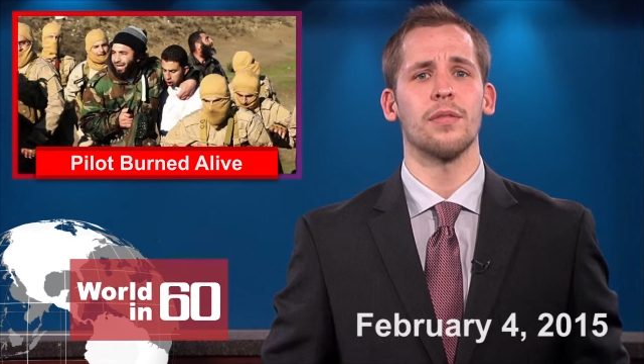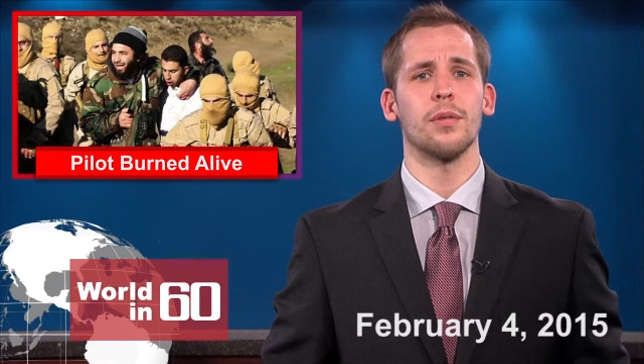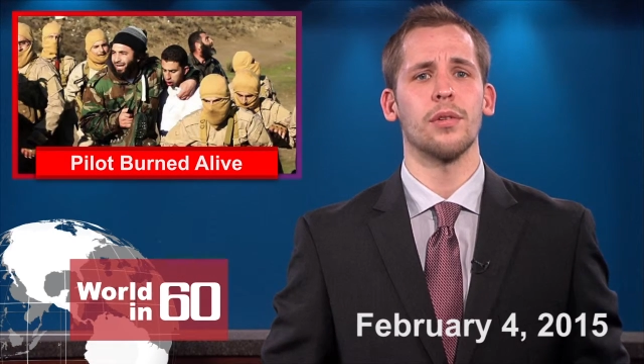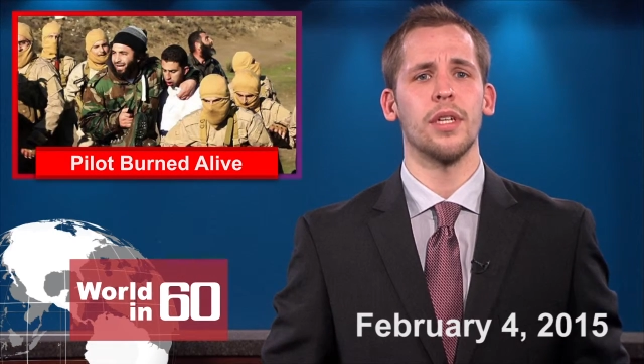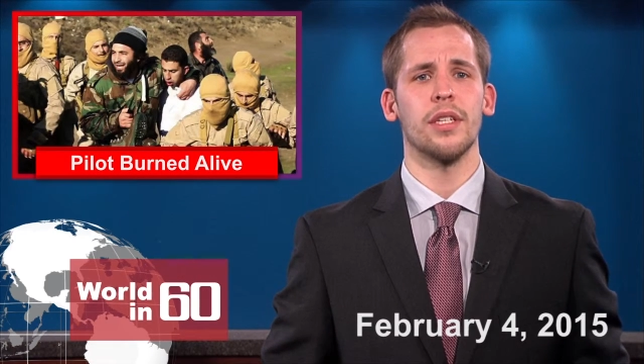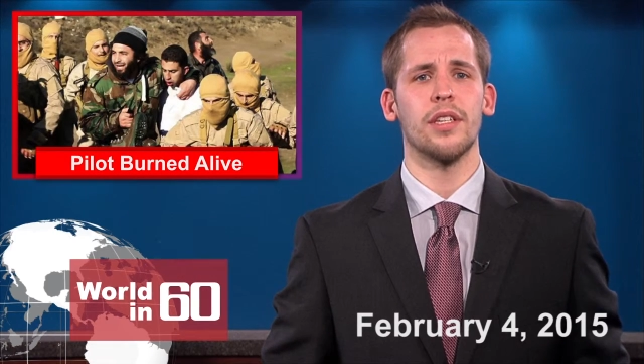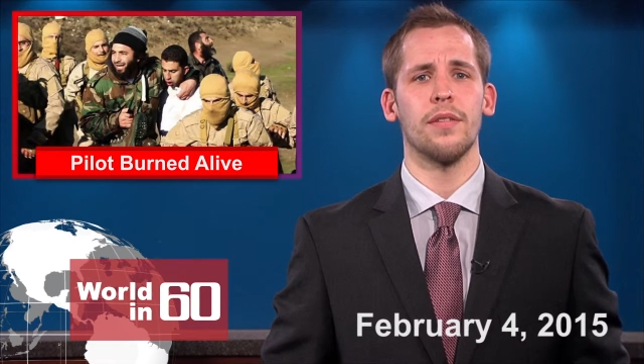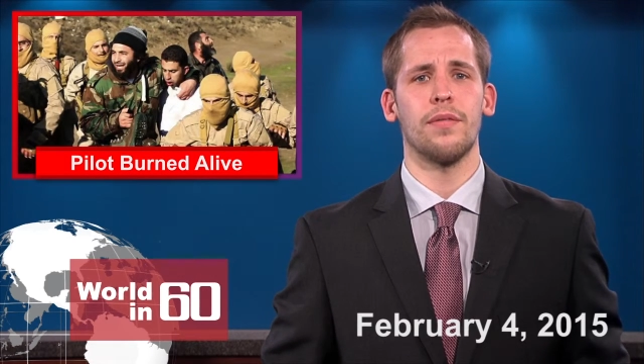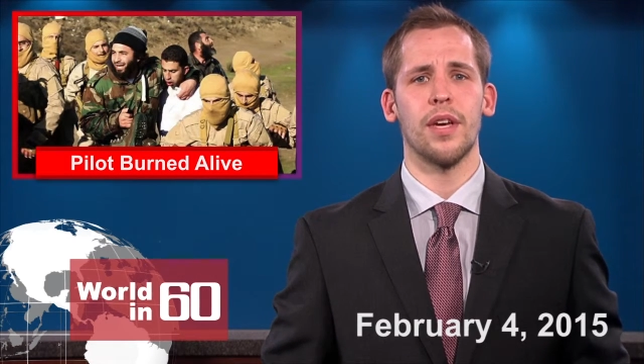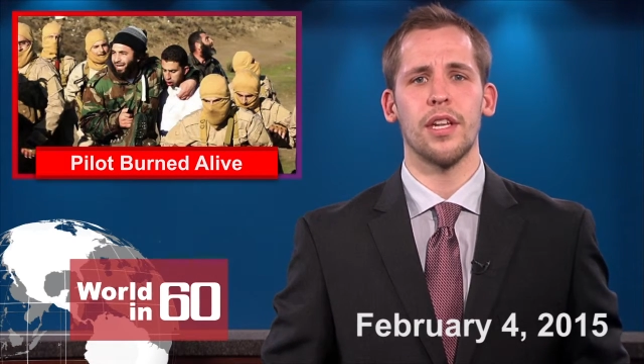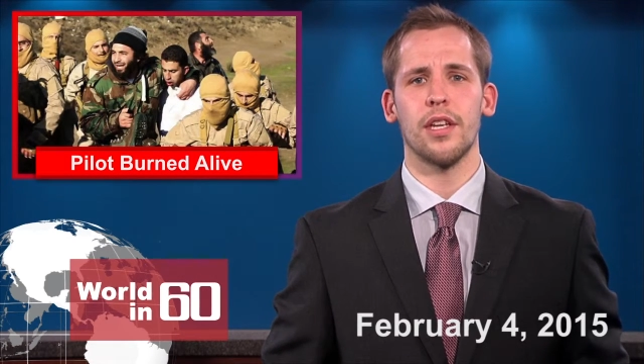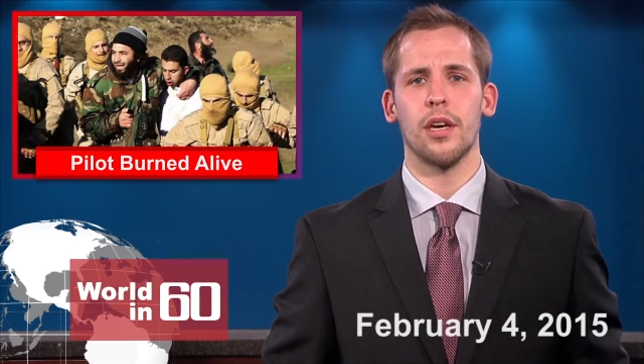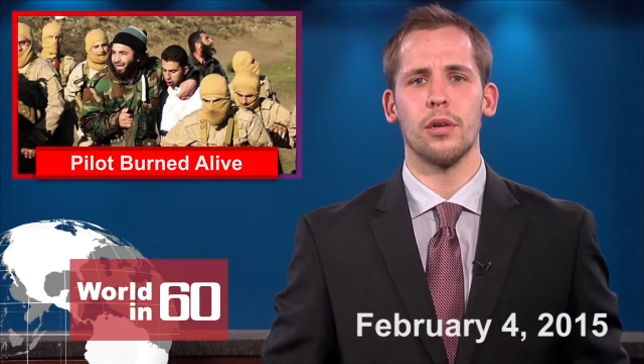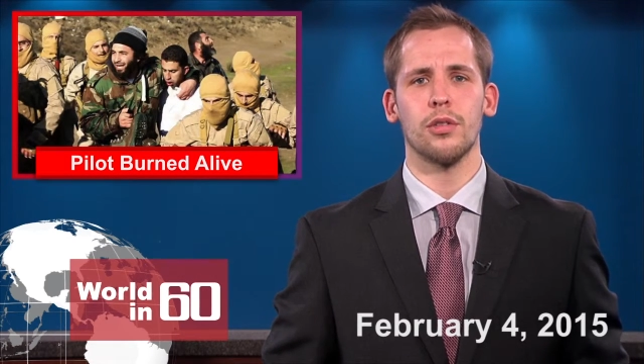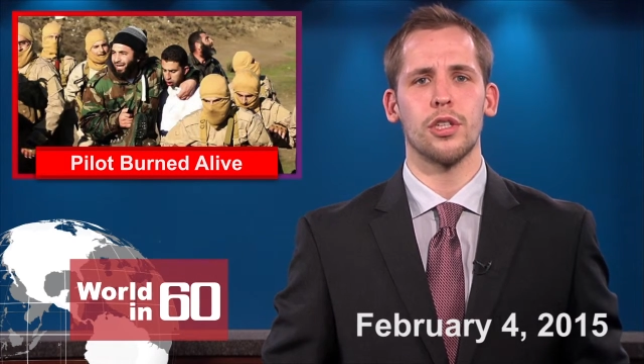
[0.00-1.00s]
released a
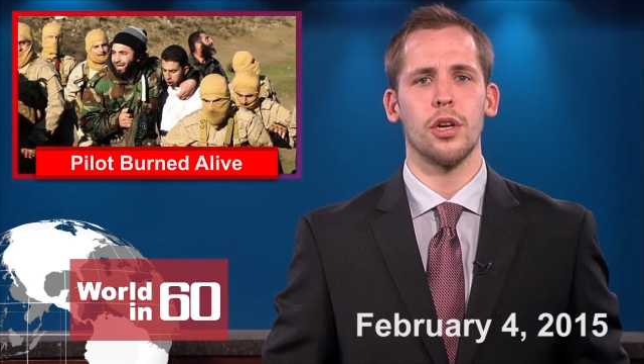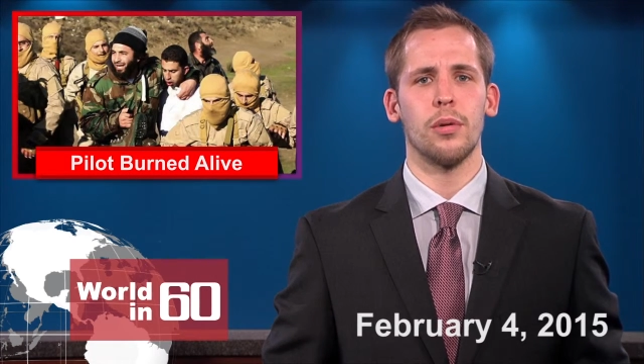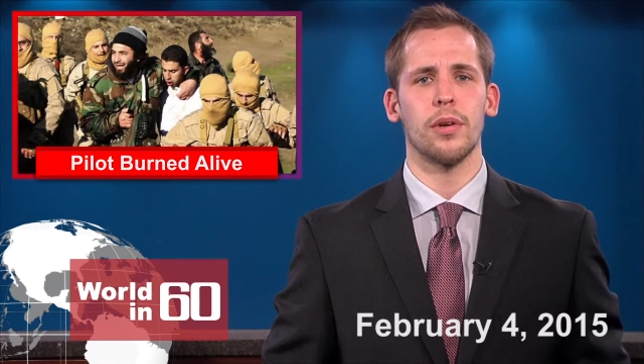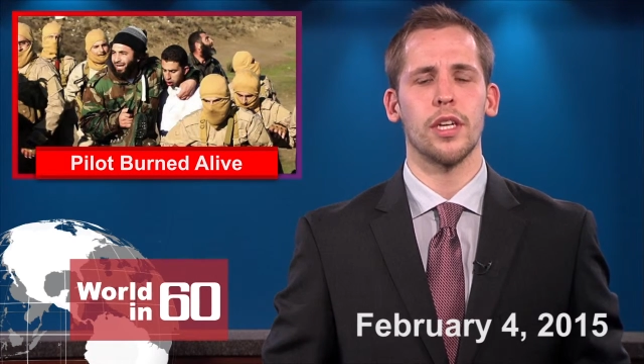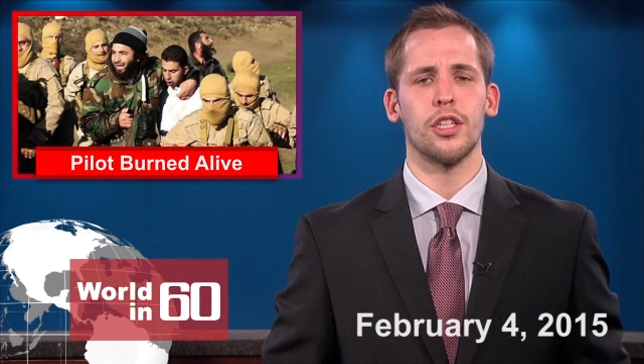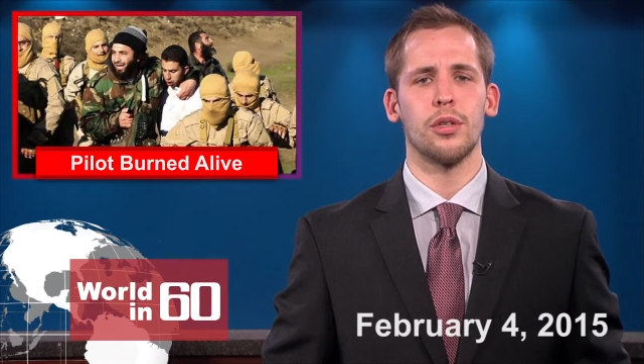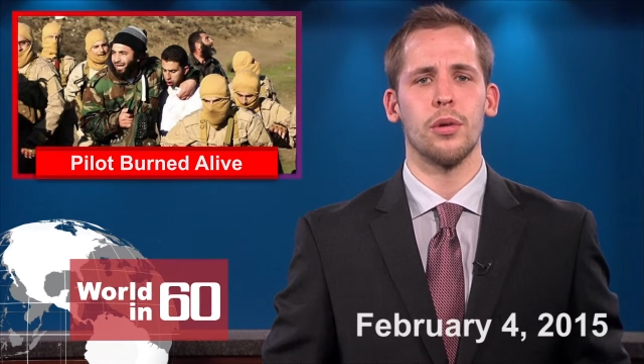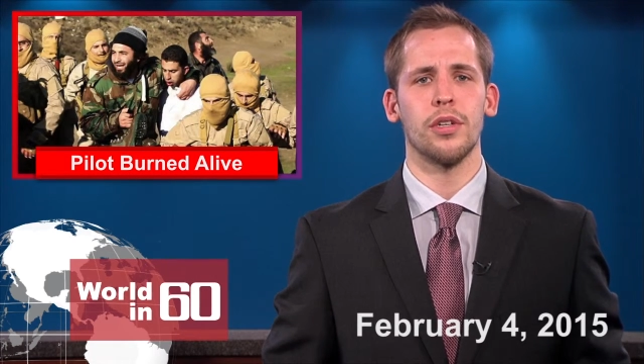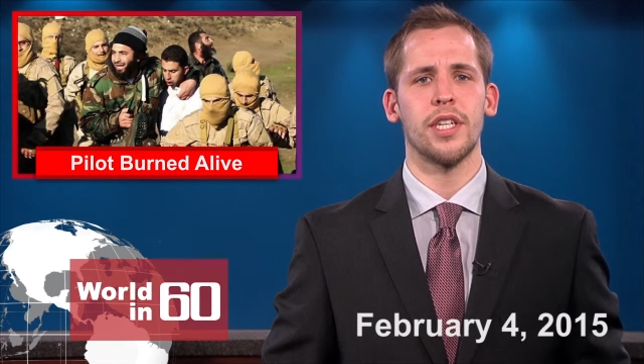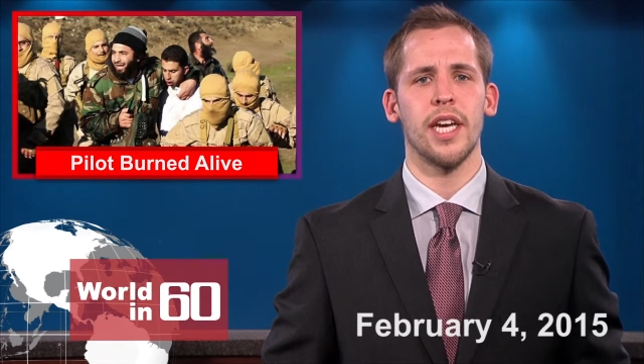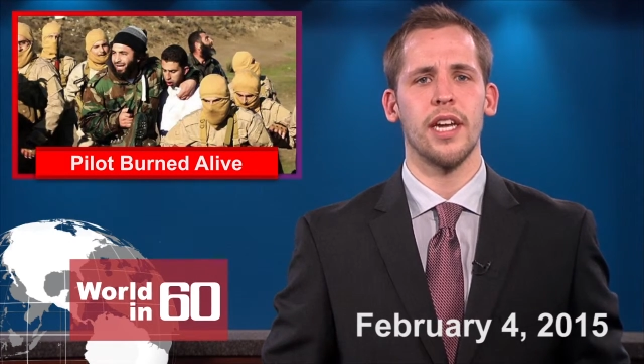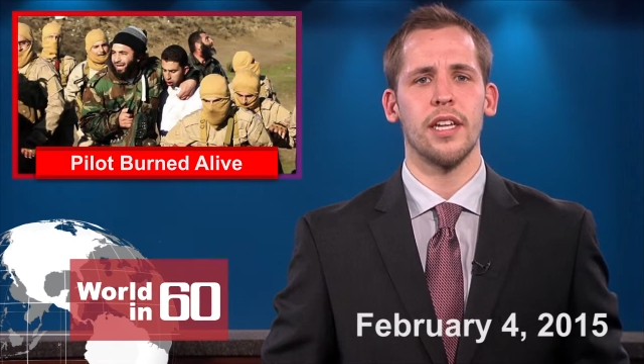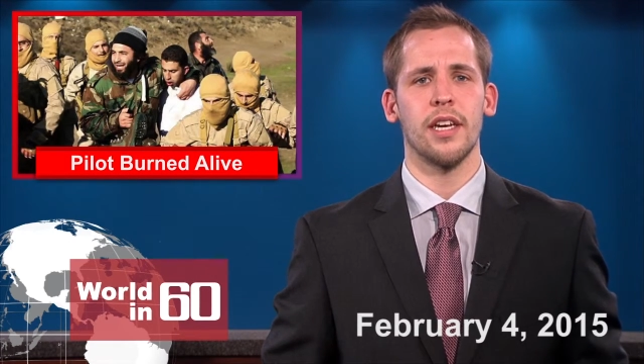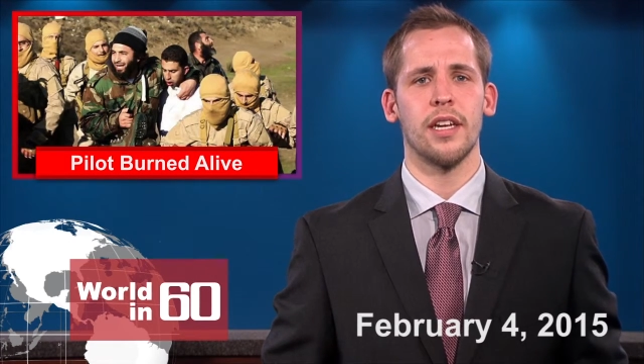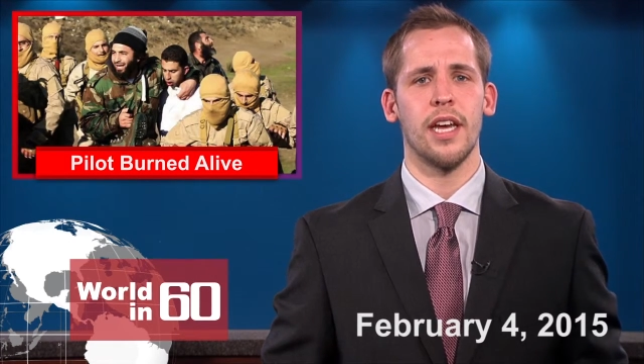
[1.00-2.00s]
video showing a Jordanian